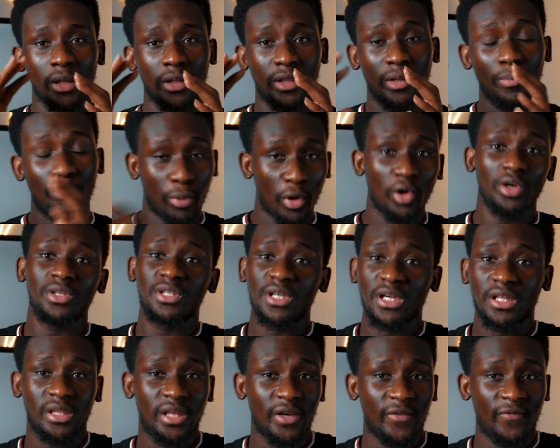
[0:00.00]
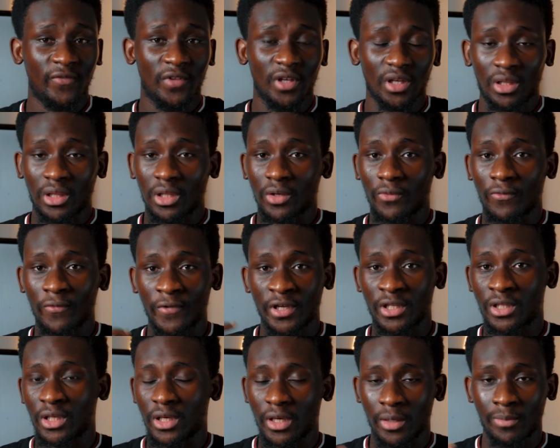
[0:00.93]
The bot can definitely
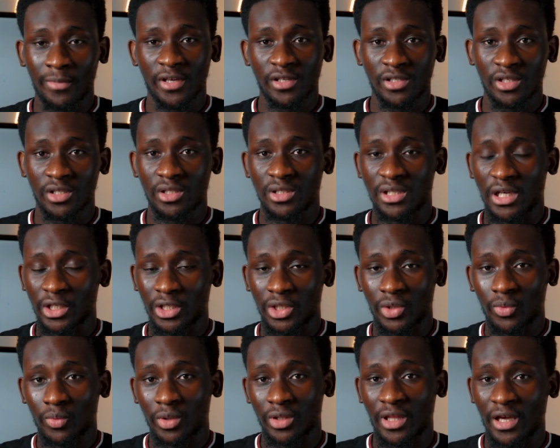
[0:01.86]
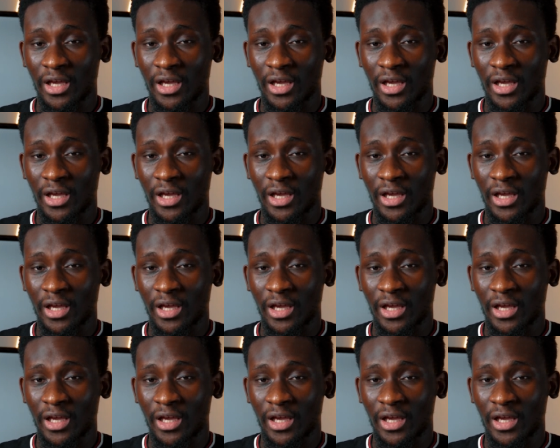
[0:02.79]
read images and know what